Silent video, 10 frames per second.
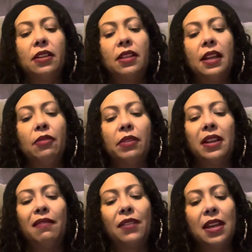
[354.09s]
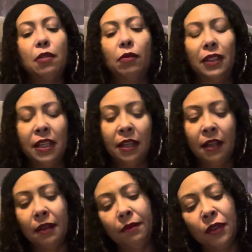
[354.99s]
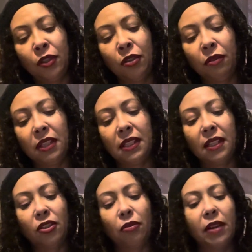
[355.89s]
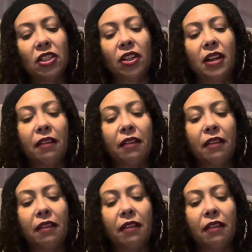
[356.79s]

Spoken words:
They don't give equally to the situation.